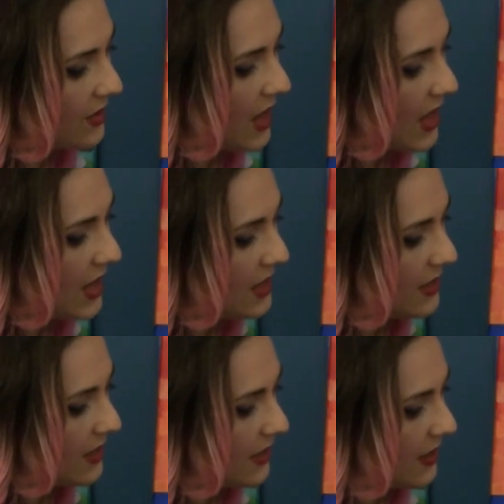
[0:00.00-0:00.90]

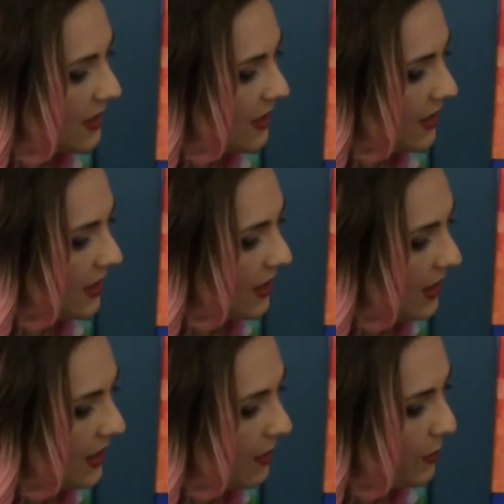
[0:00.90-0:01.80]
line
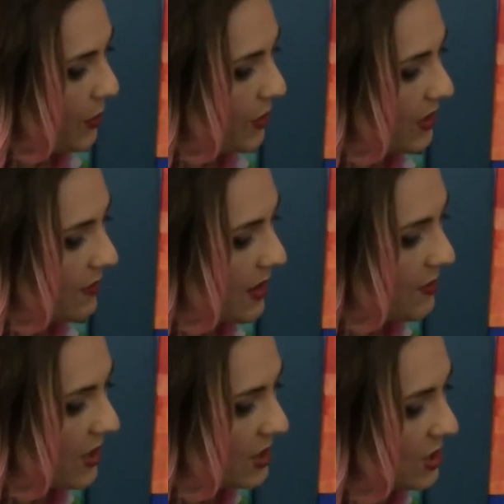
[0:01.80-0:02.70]
and I'm pulling my
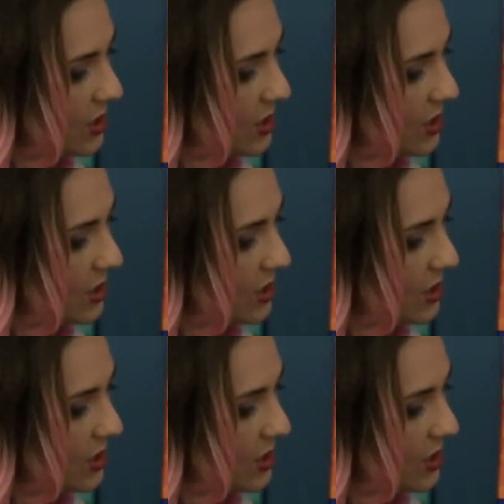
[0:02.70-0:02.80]
brush